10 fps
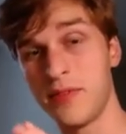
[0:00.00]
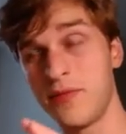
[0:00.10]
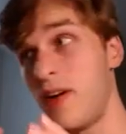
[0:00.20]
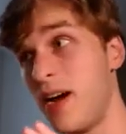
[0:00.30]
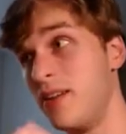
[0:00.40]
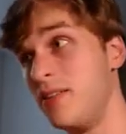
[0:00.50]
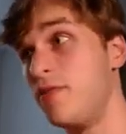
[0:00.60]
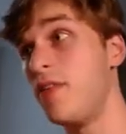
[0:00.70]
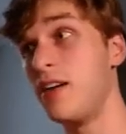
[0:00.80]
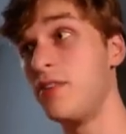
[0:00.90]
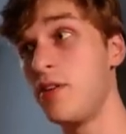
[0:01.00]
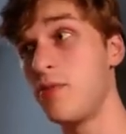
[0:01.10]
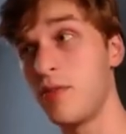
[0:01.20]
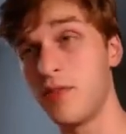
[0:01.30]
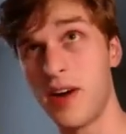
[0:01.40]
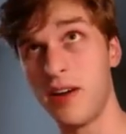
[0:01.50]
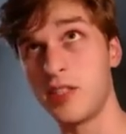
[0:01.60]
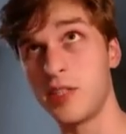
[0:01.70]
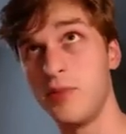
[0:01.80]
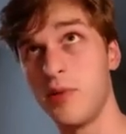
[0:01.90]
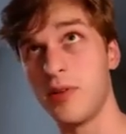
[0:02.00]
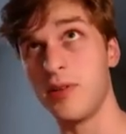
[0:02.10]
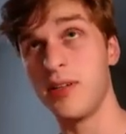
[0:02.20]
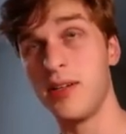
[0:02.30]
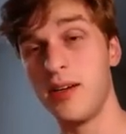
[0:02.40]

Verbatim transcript: file a file viewer or file explorer